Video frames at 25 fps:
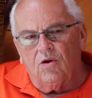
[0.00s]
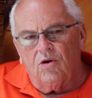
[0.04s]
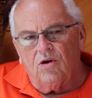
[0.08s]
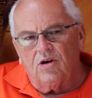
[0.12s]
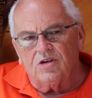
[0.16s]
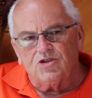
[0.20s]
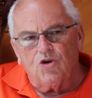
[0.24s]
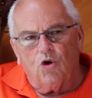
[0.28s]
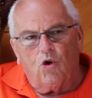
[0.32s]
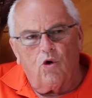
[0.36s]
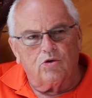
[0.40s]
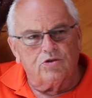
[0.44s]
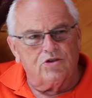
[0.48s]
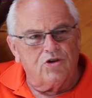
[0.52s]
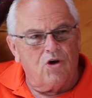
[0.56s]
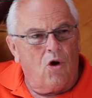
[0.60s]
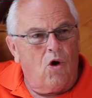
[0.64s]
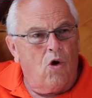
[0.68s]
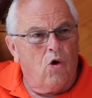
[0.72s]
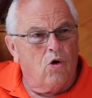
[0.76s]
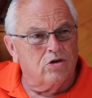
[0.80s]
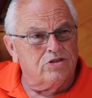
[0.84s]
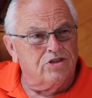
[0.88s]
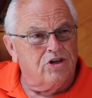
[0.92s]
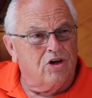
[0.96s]
was a
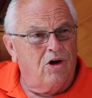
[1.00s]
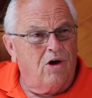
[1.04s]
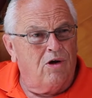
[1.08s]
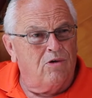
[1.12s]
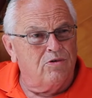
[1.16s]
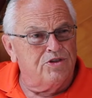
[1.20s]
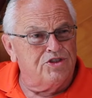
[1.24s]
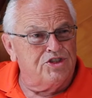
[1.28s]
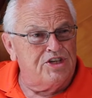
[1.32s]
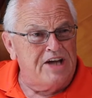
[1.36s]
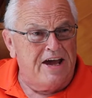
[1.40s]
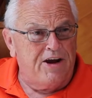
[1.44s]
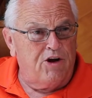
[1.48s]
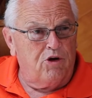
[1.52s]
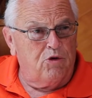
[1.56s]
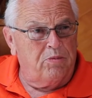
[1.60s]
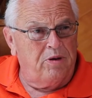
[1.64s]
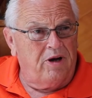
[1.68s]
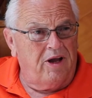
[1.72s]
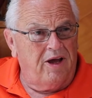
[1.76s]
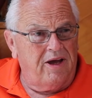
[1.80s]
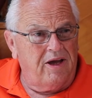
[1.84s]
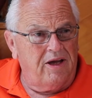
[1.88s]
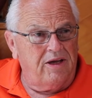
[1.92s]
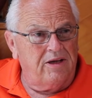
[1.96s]
horse called Shadow
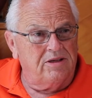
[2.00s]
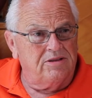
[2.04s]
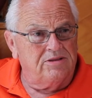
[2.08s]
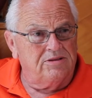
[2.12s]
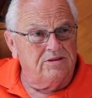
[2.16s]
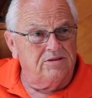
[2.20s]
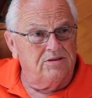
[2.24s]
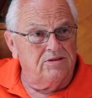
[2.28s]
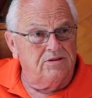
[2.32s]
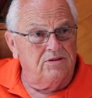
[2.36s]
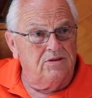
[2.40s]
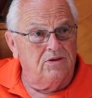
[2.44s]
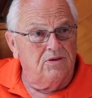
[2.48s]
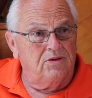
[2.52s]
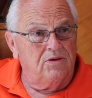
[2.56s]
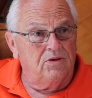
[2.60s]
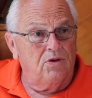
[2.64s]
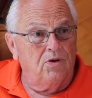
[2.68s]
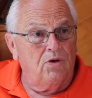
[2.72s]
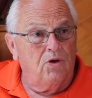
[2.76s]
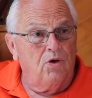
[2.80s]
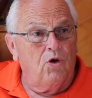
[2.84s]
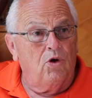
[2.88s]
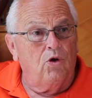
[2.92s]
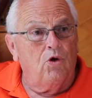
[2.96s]
Play,
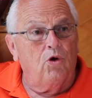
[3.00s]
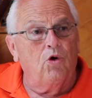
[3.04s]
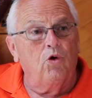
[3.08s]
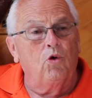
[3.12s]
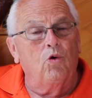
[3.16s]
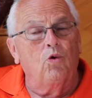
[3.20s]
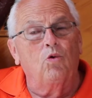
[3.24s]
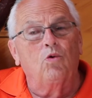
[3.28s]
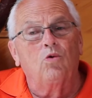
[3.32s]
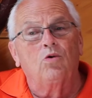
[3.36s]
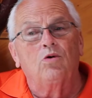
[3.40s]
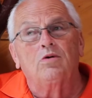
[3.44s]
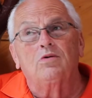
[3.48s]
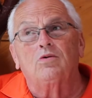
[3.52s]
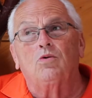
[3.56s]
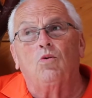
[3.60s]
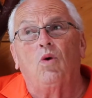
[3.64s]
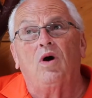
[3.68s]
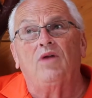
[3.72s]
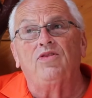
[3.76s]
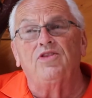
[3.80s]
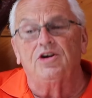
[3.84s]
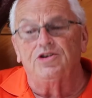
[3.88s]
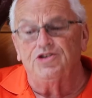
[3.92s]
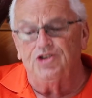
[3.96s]
who
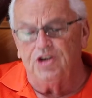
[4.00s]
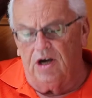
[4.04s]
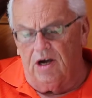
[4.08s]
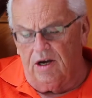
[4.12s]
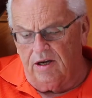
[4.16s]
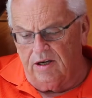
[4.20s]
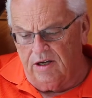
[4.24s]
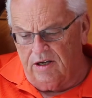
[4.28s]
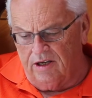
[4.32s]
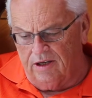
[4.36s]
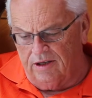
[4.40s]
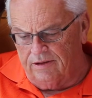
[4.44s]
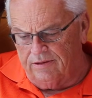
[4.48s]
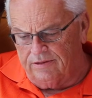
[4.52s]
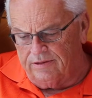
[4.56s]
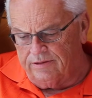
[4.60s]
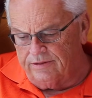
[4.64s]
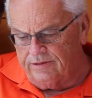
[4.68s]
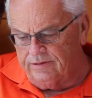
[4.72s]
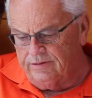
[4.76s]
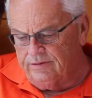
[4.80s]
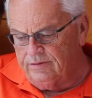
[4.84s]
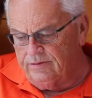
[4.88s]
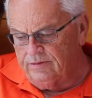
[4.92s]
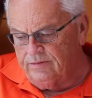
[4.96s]
won the Jug
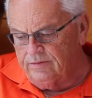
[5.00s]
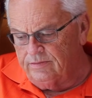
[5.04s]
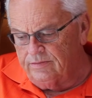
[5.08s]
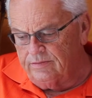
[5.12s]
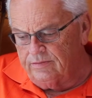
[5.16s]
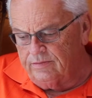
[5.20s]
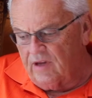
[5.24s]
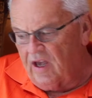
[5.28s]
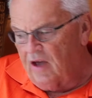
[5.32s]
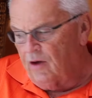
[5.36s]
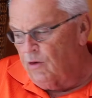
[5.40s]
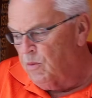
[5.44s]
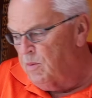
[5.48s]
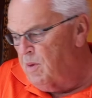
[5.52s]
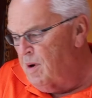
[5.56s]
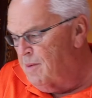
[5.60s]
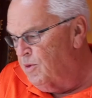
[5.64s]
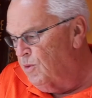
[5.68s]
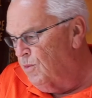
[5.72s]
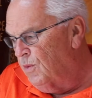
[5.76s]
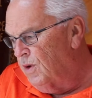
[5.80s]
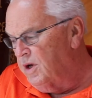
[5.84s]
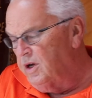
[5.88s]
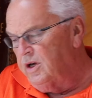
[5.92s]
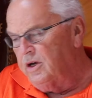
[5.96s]
in, I don't remember
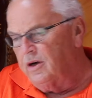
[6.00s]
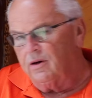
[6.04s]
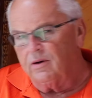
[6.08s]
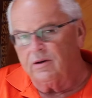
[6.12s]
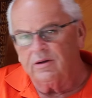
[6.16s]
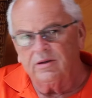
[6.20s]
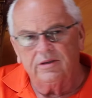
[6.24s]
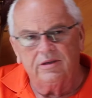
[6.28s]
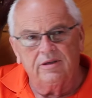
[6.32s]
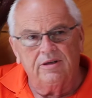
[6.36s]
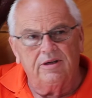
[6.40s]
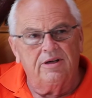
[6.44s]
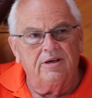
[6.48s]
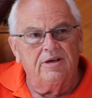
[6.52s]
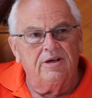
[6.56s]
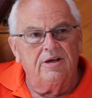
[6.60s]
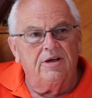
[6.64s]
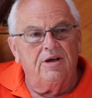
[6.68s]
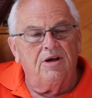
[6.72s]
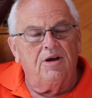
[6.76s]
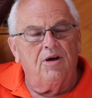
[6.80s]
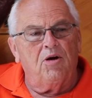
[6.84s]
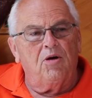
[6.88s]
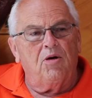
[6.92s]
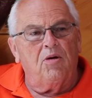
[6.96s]
what year,
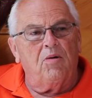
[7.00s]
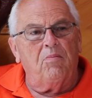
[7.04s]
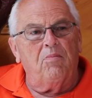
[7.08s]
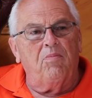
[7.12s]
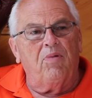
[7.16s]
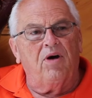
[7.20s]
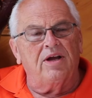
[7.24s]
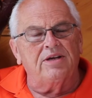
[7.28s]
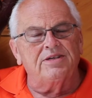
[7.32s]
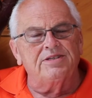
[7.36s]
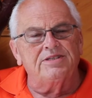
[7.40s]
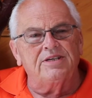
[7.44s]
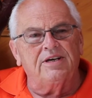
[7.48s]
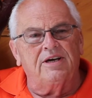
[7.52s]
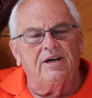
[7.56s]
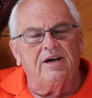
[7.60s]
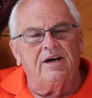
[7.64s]
but